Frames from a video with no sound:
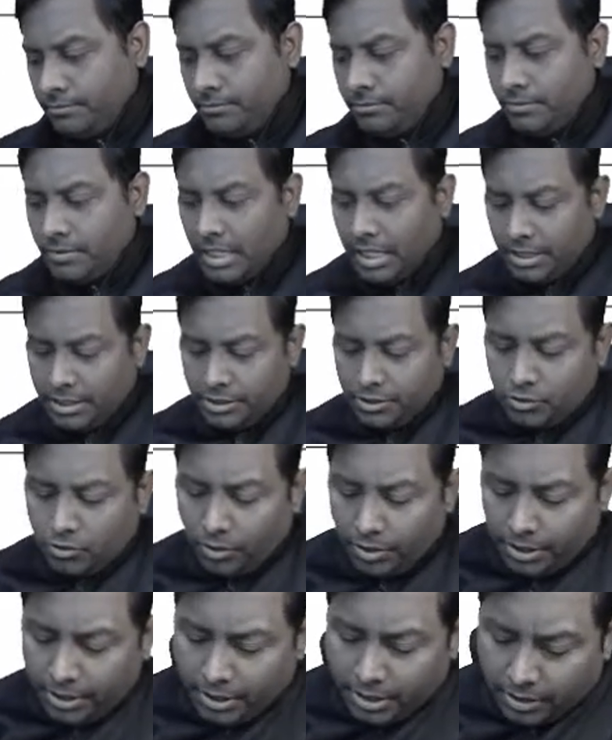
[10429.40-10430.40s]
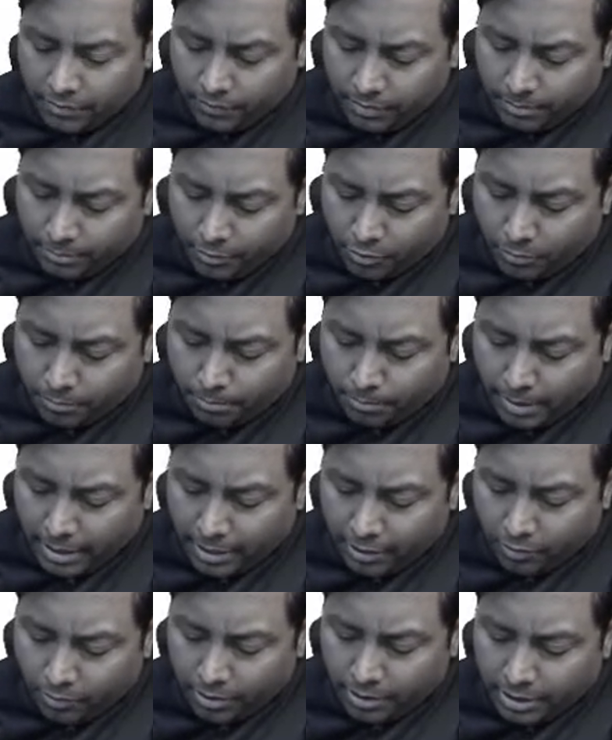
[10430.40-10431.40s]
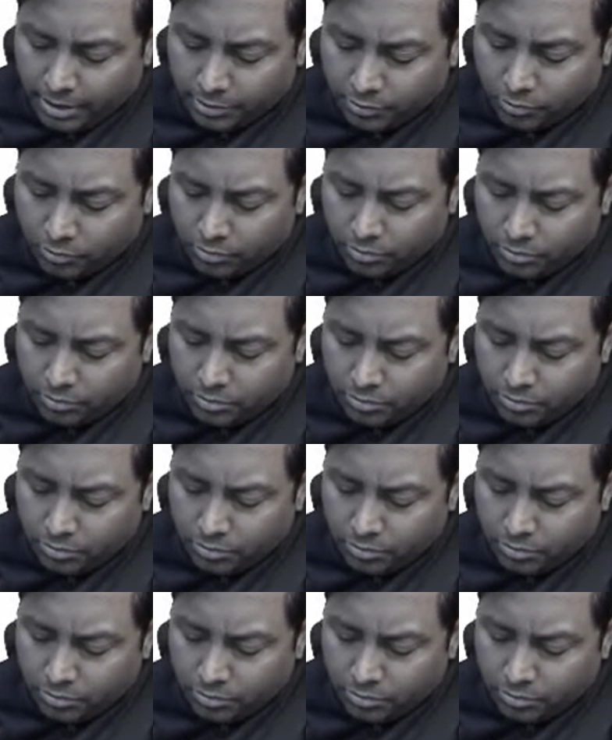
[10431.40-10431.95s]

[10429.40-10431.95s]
that is going here will be your pioglitazone,